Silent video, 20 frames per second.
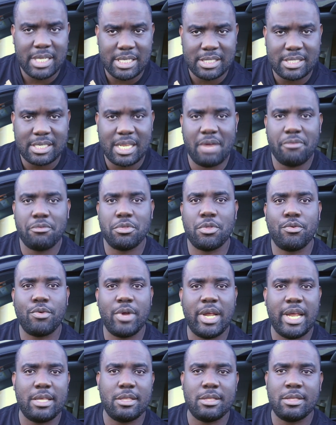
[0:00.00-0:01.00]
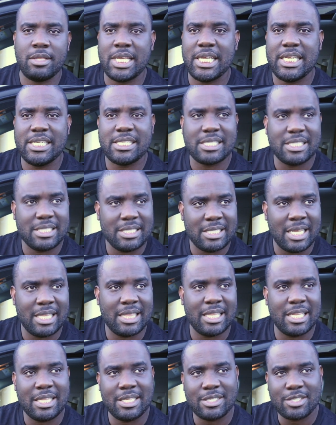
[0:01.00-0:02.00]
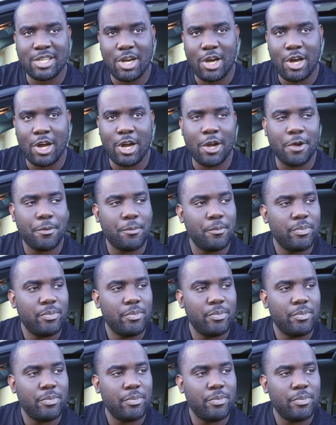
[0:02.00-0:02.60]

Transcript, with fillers: It's Kevin Durant, and he's getting in this car,